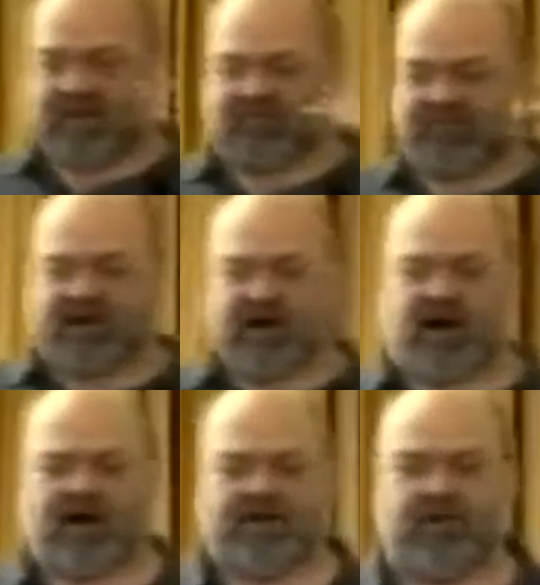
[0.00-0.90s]
very
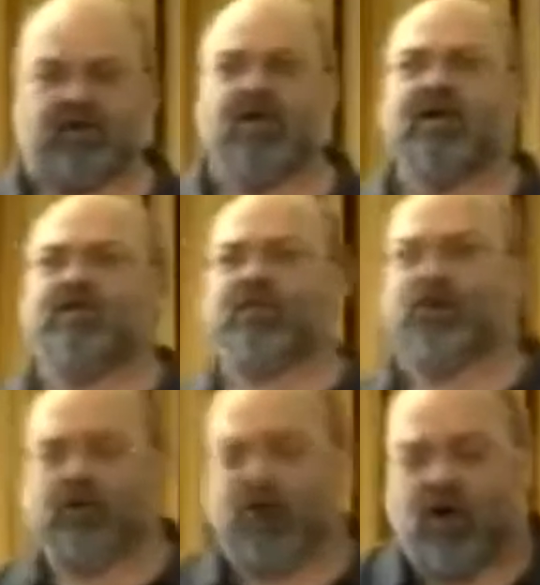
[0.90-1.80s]
high level
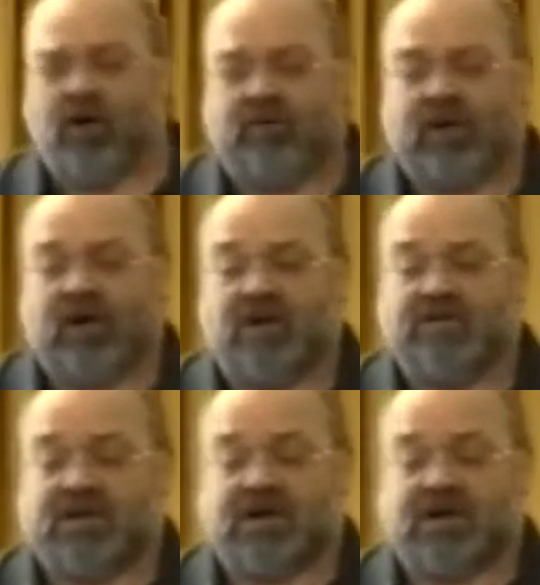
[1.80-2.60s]
view of the logic.